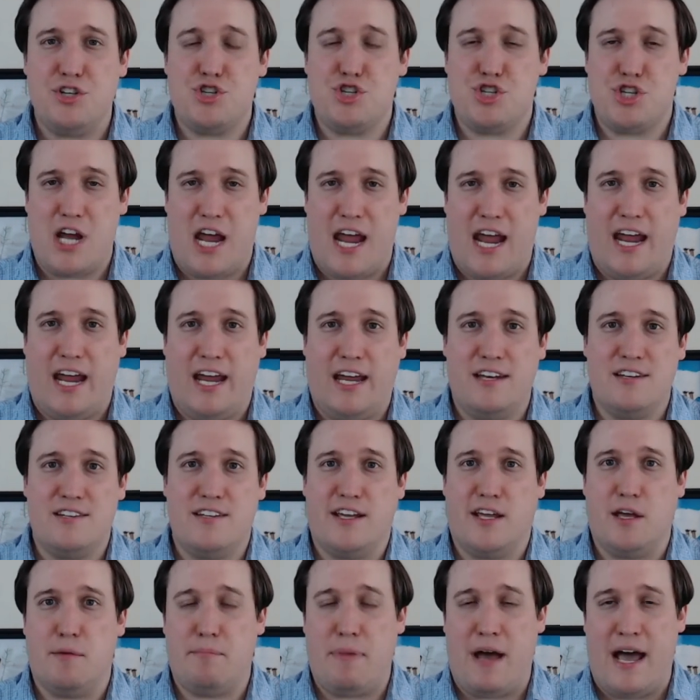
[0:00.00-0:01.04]
chain
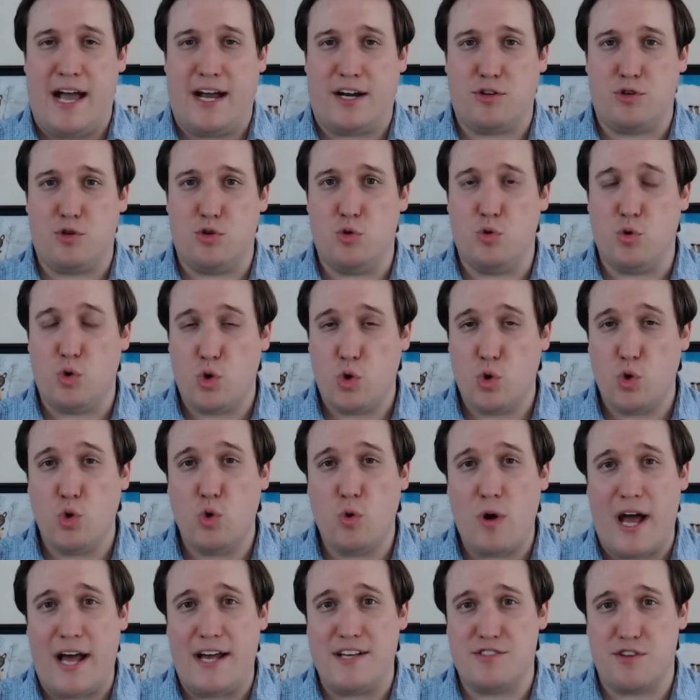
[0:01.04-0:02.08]
to get back to
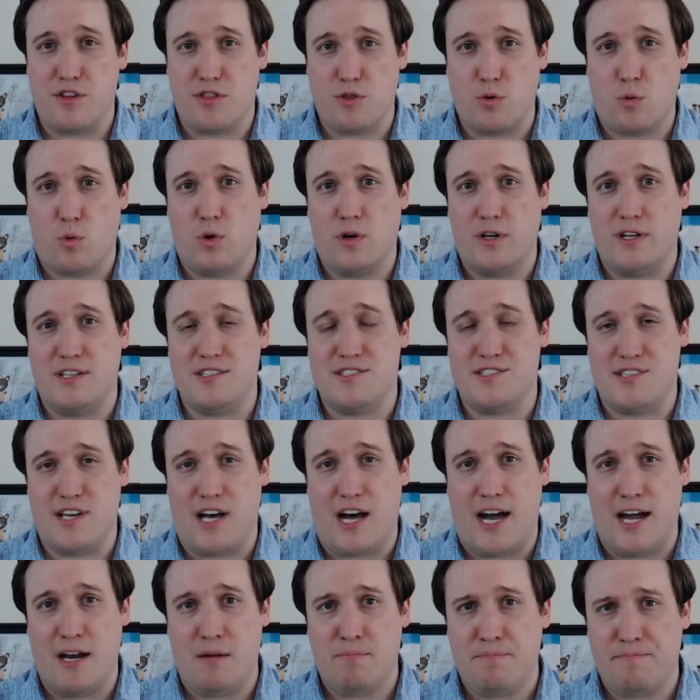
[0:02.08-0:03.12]
who has authority to sign.